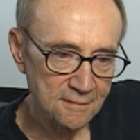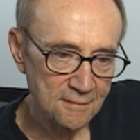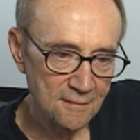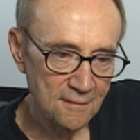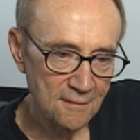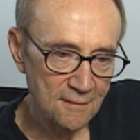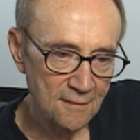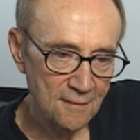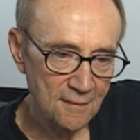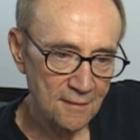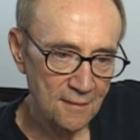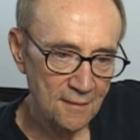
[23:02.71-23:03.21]

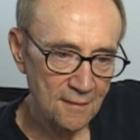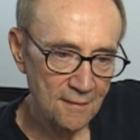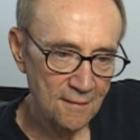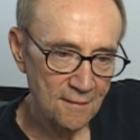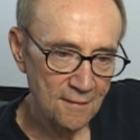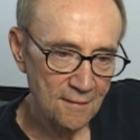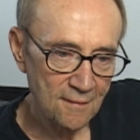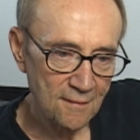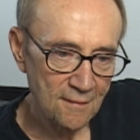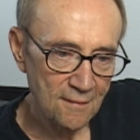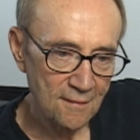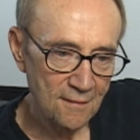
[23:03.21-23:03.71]

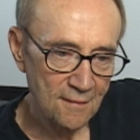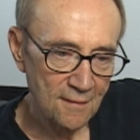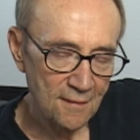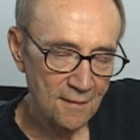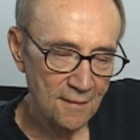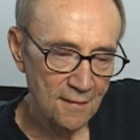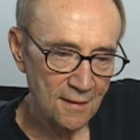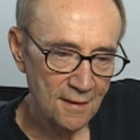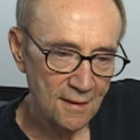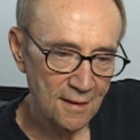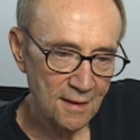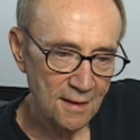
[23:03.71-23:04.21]

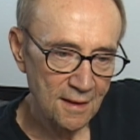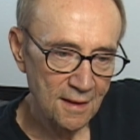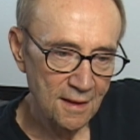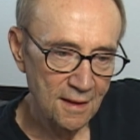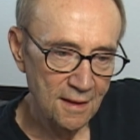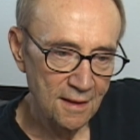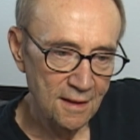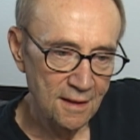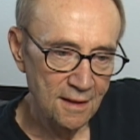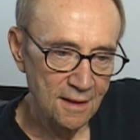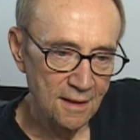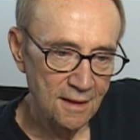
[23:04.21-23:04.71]

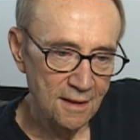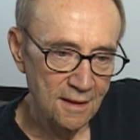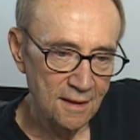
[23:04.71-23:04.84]
[no speech]